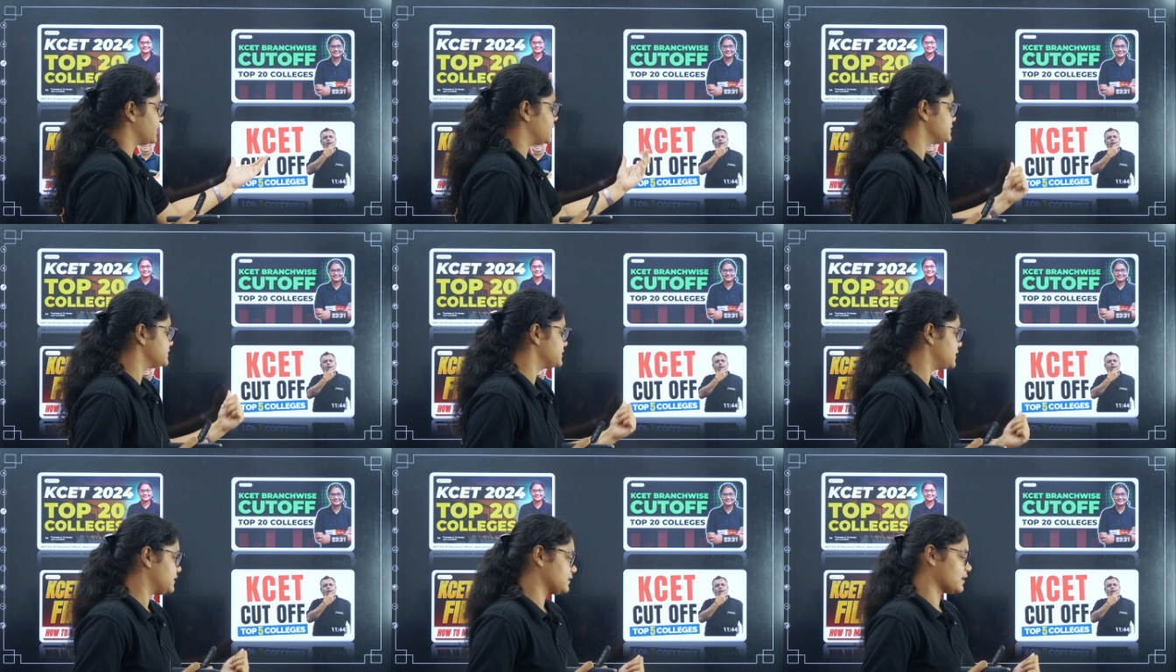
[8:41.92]

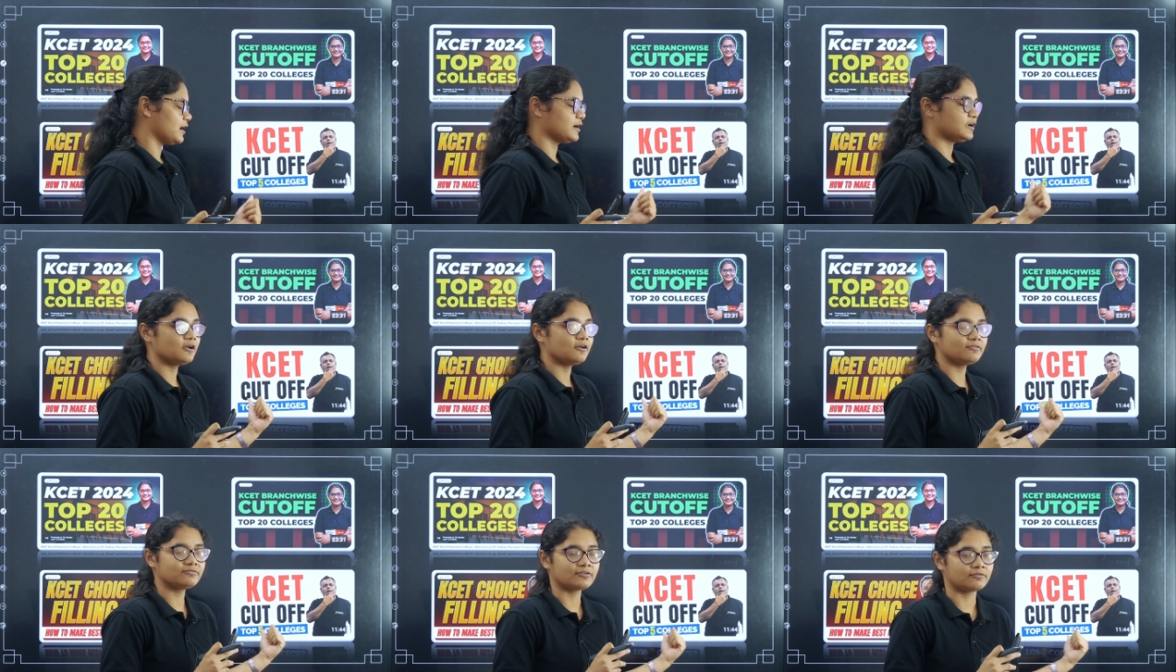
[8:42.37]
KCET
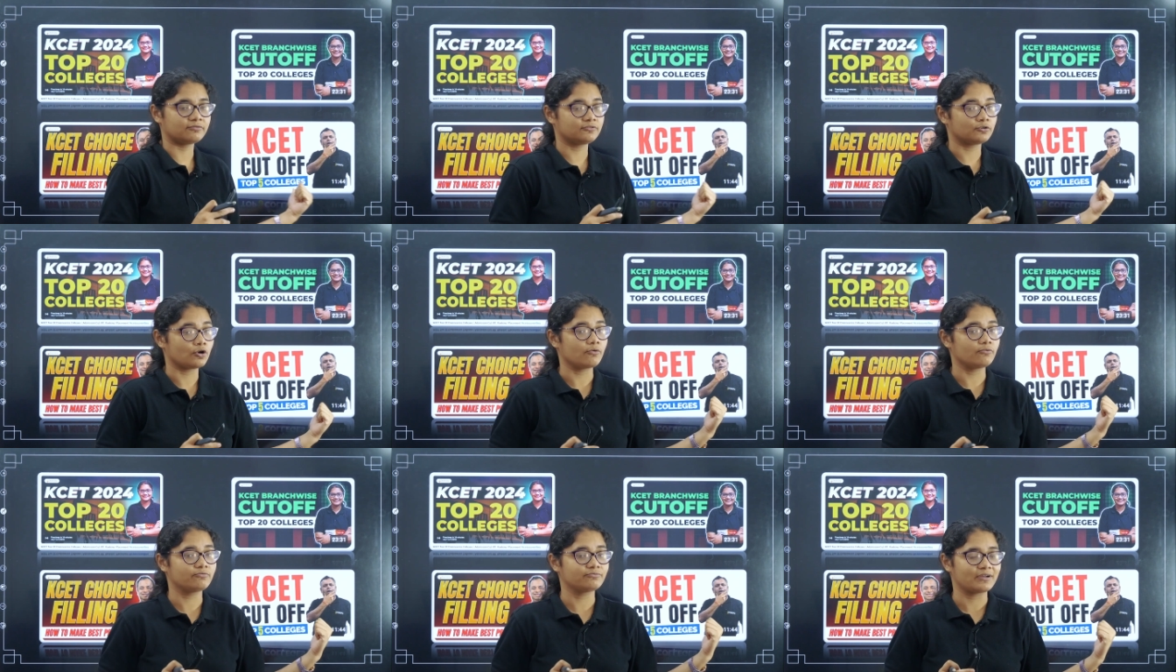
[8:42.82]
cutoff of
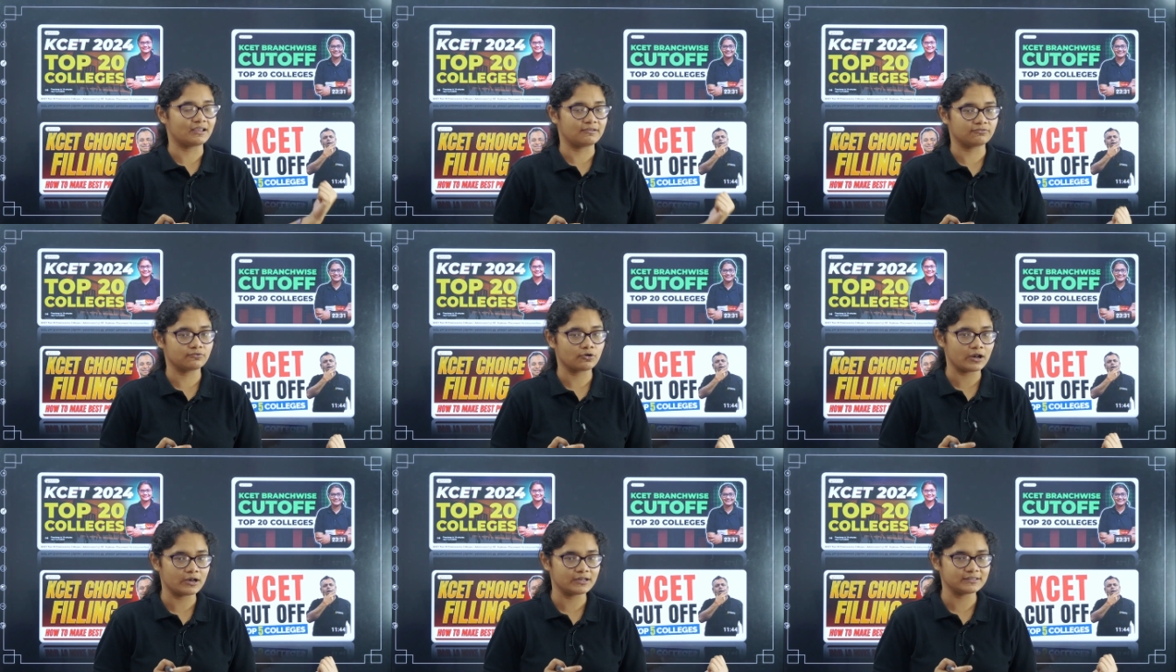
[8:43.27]
top
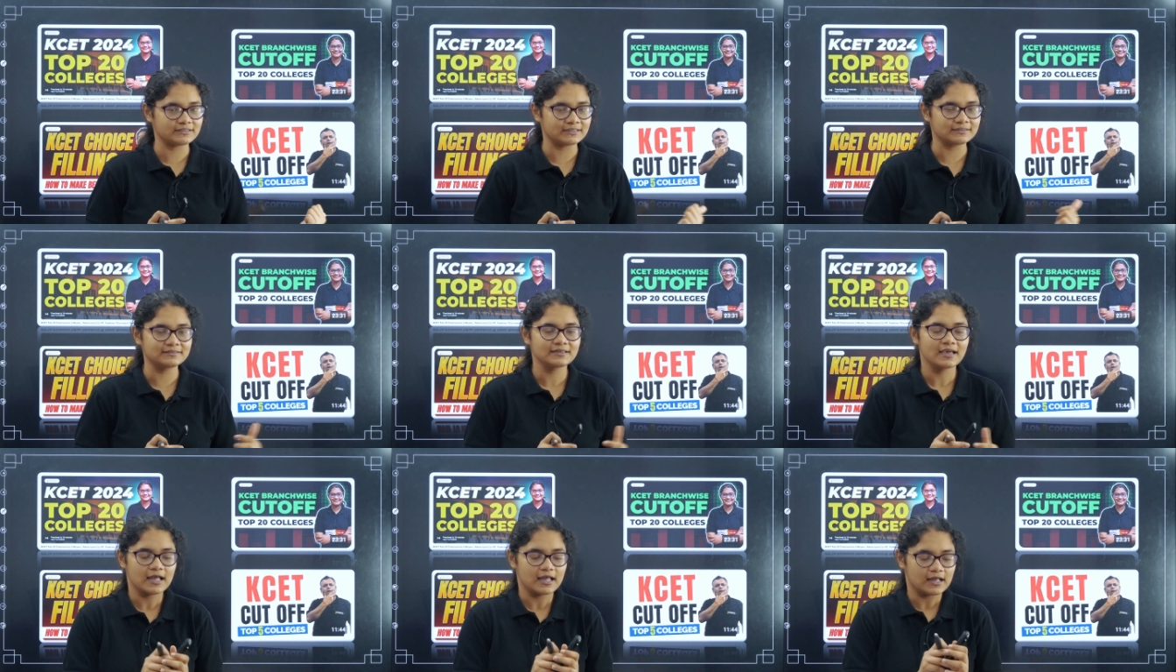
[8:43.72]
5
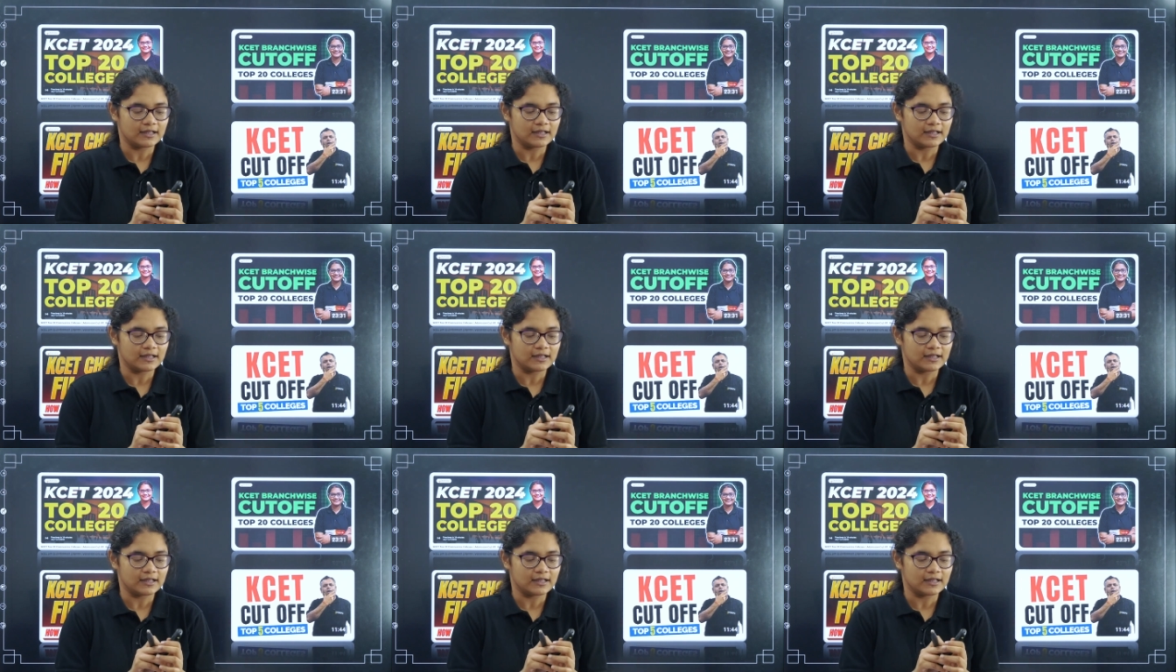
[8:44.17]
colleges.